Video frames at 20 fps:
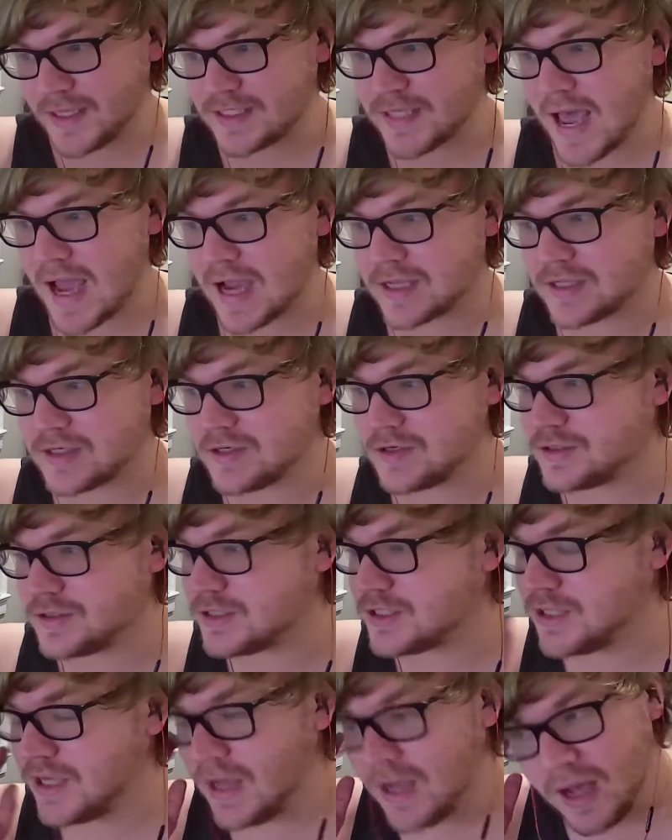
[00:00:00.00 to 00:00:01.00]

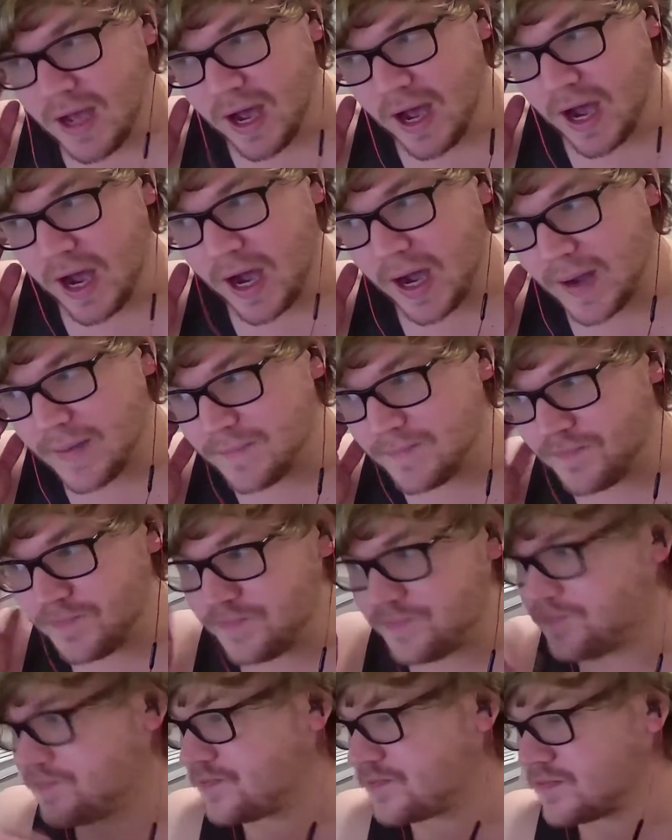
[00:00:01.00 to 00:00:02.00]
Actors. A
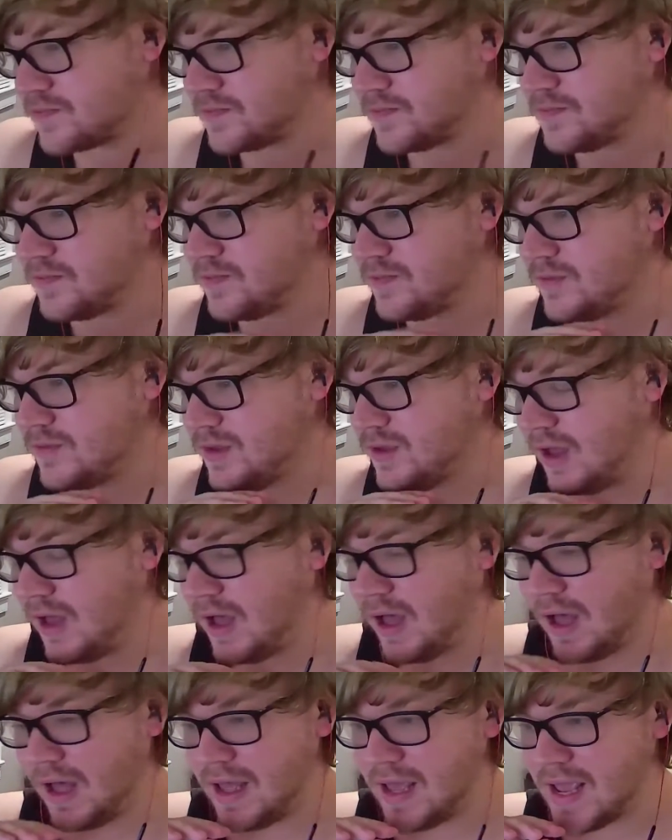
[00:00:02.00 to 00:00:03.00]

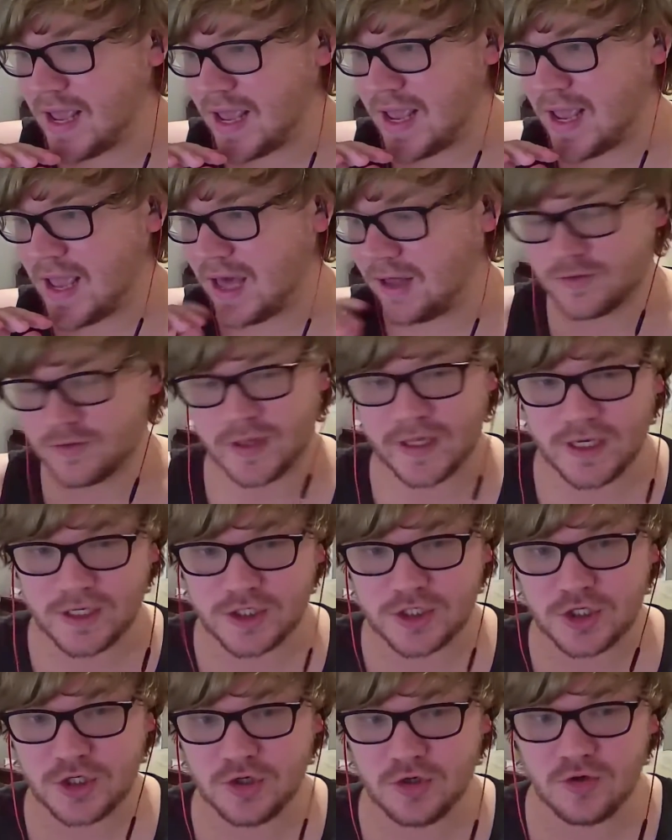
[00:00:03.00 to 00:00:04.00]
link
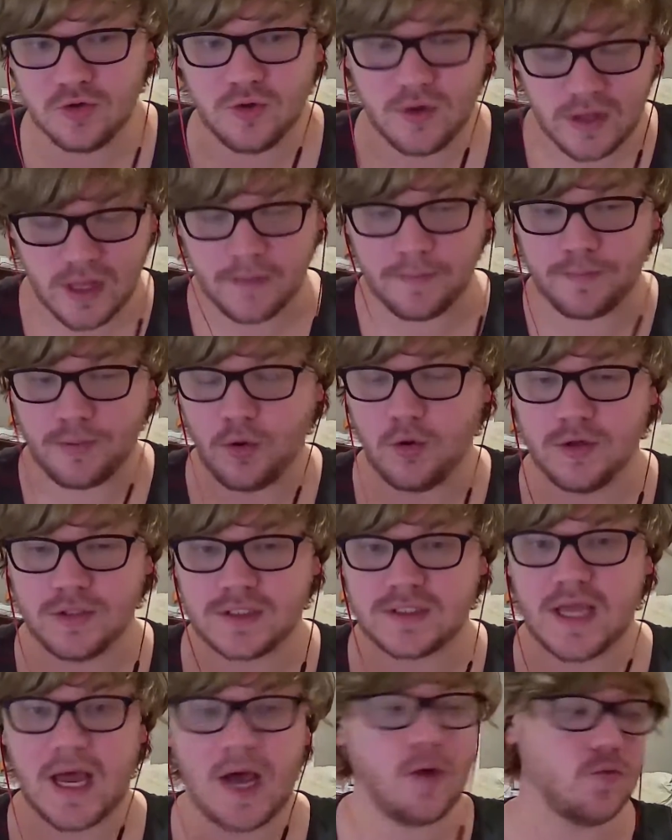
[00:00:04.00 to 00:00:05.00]
to that points
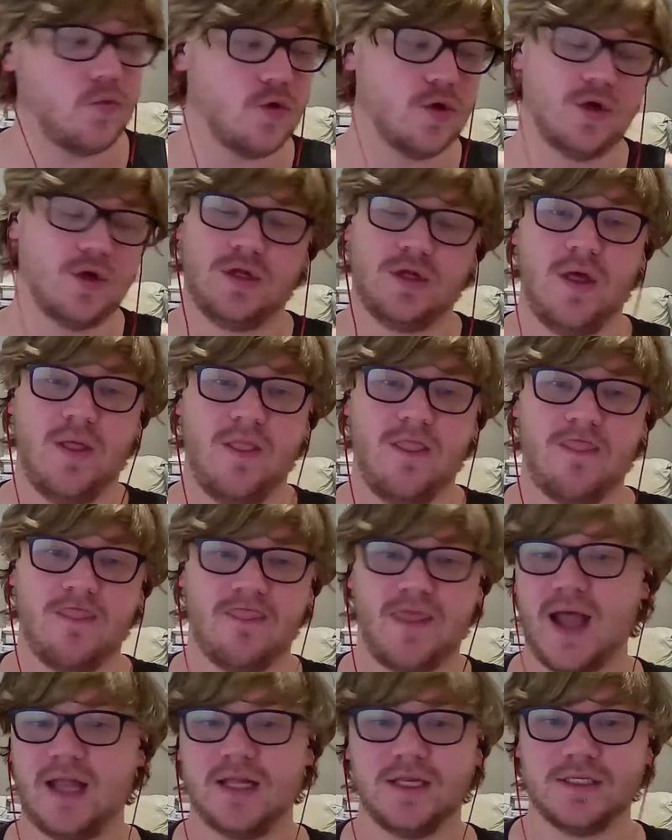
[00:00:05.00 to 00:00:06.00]
downward.
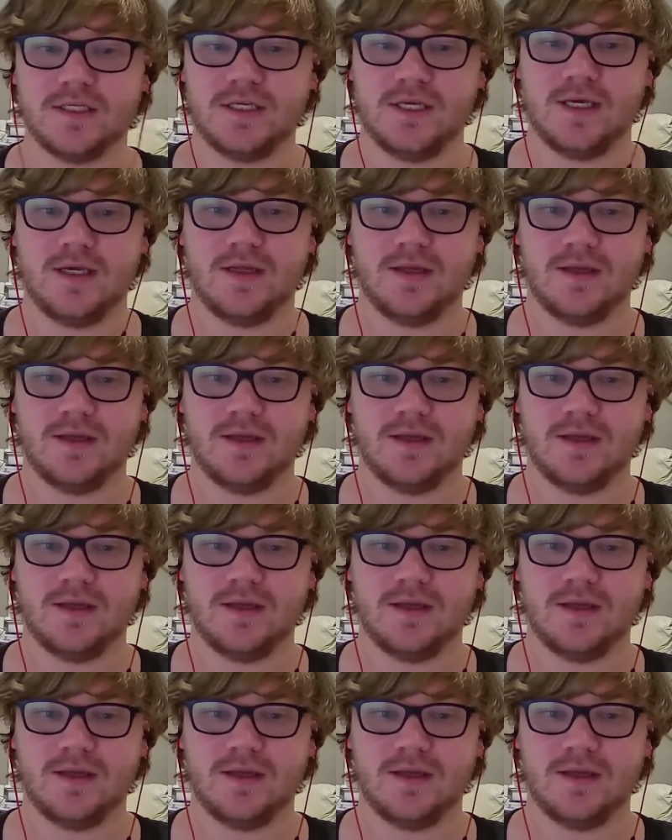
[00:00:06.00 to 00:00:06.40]
That is it.